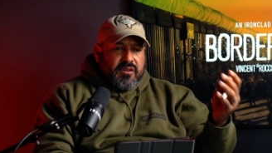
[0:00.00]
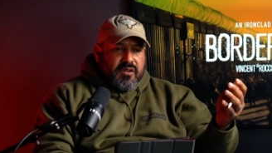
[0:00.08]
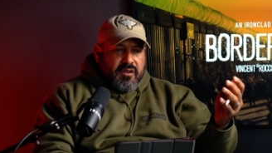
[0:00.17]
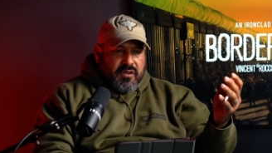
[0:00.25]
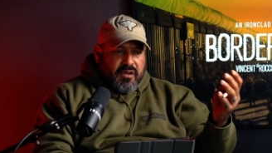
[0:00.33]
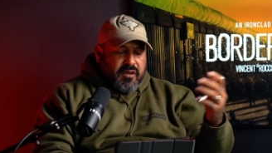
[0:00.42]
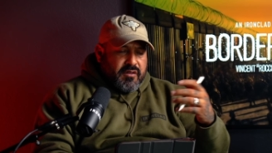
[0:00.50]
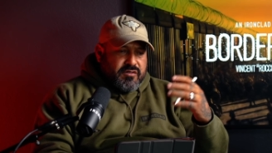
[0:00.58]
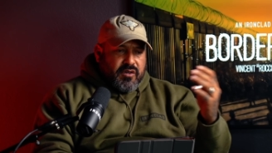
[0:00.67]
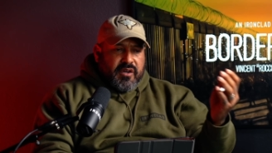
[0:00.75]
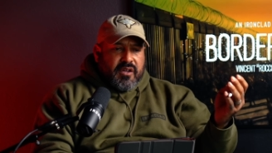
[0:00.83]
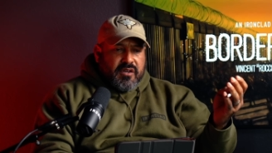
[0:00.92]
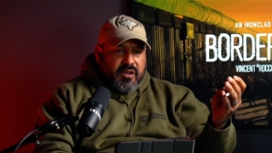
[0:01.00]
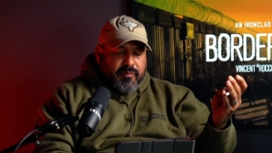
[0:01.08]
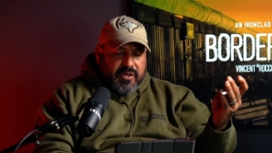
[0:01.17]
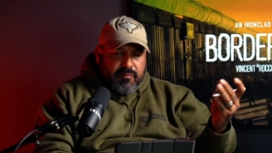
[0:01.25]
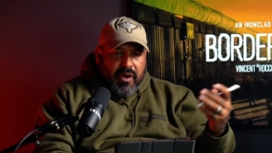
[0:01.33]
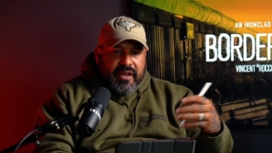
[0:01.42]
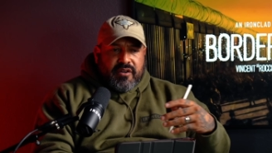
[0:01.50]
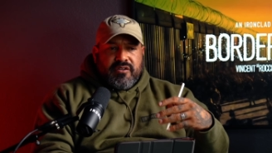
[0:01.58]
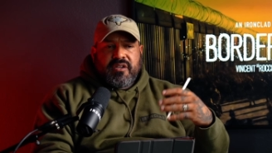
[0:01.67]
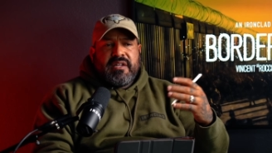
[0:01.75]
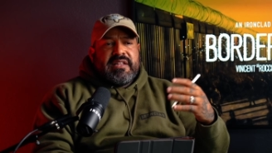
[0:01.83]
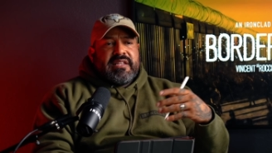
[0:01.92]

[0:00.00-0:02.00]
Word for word: un, uh, uh, sorry, unaccompanied minors?